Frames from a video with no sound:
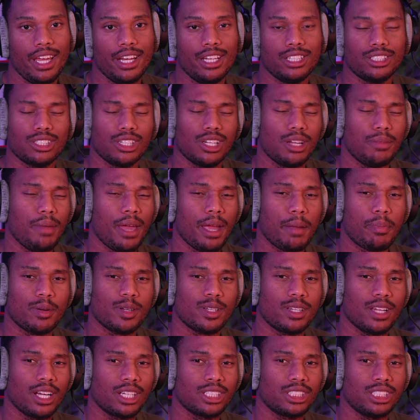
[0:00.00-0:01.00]
And it's going to make
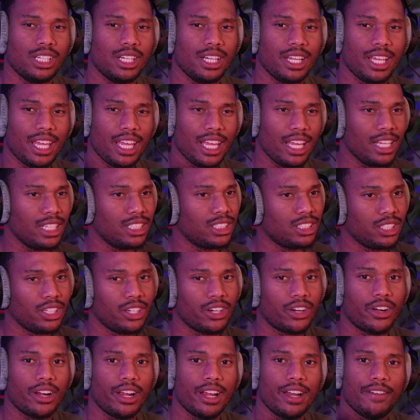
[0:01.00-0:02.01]
production
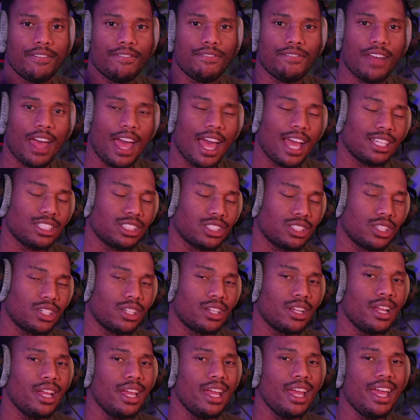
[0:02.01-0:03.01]
easier and
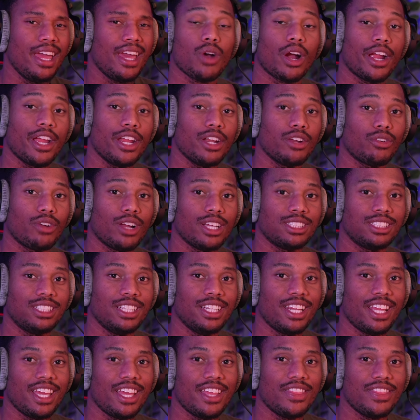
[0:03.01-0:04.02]
faster. If you are
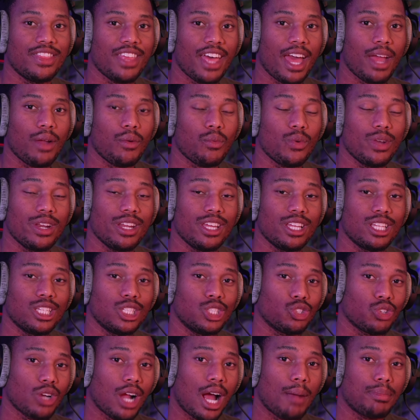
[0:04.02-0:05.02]
interested in that when
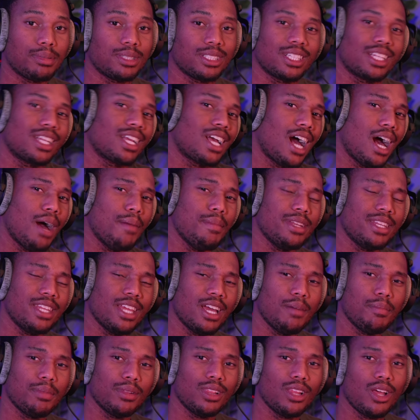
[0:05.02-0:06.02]
it drops, comment
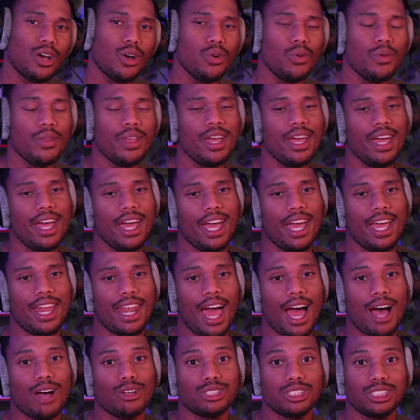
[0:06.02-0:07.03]
down below
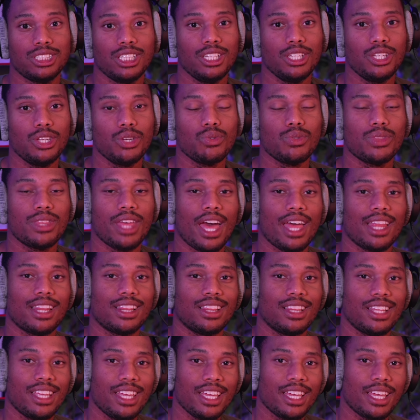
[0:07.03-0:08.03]
and I'll send you
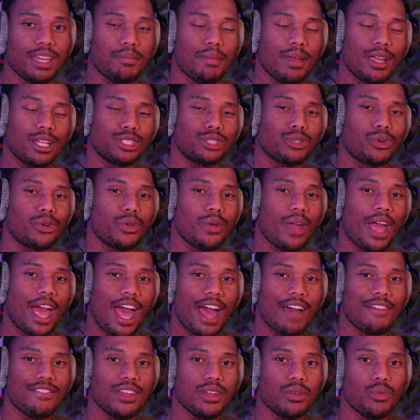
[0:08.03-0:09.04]
that link and make sure you
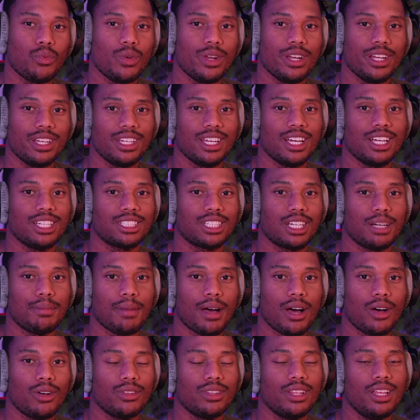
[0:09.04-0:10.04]
have it when it does
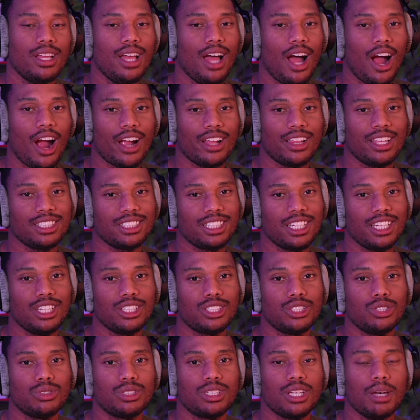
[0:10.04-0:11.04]
come out. All right, let's
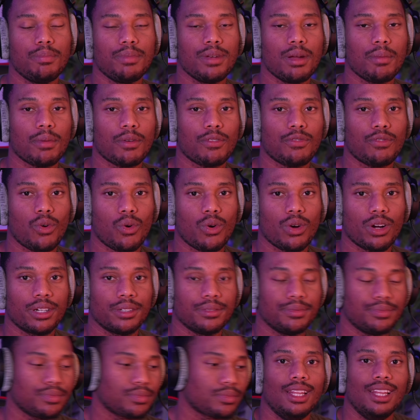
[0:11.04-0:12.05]
get into tip number
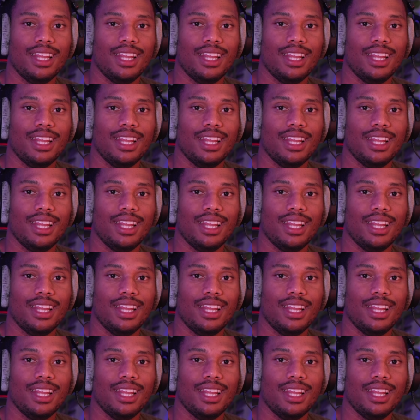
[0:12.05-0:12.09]
four.